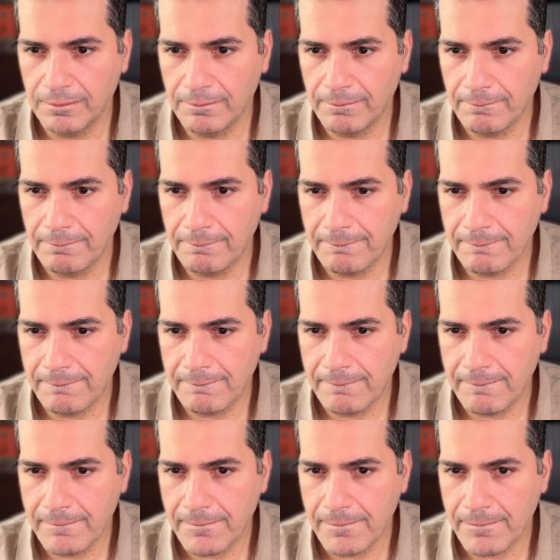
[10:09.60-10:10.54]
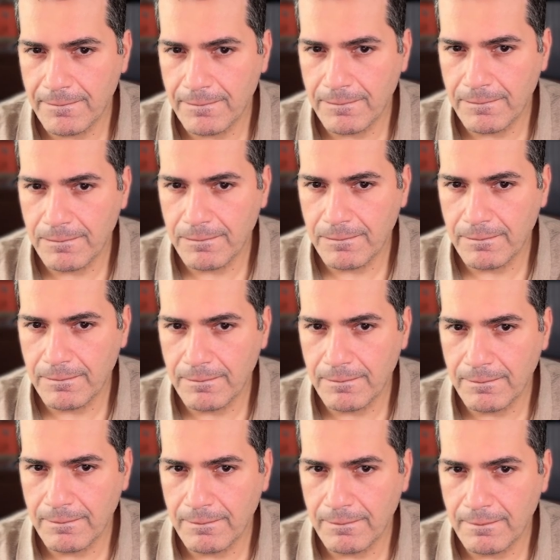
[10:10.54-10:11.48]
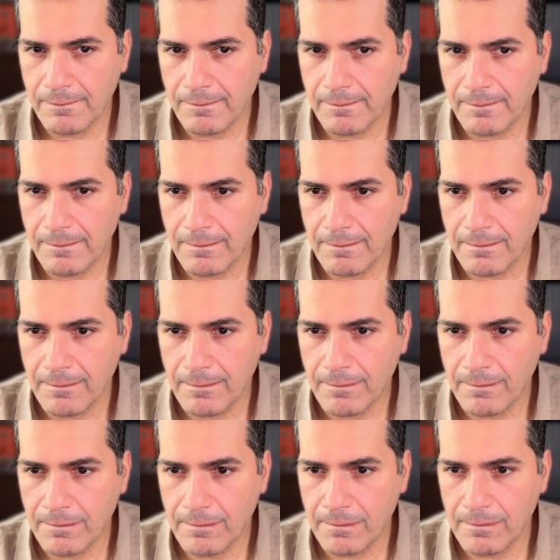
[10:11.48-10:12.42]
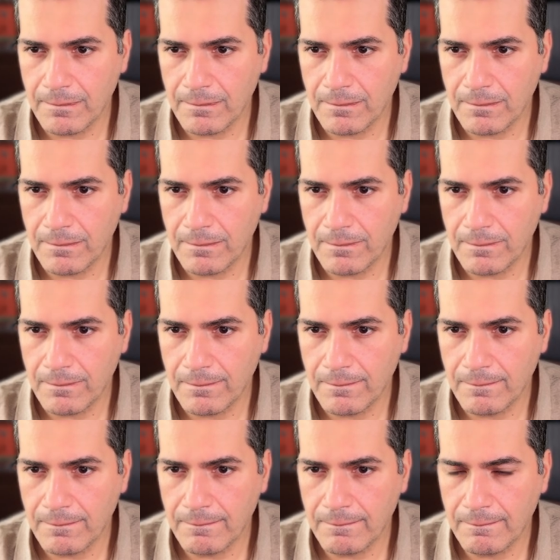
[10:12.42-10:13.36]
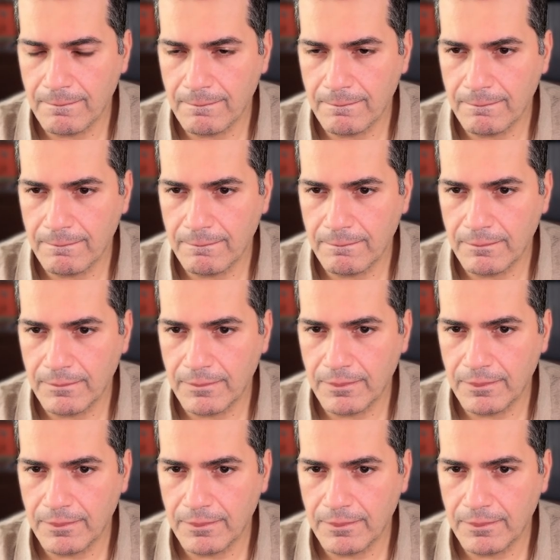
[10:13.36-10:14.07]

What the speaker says: No one is speaking in this clip.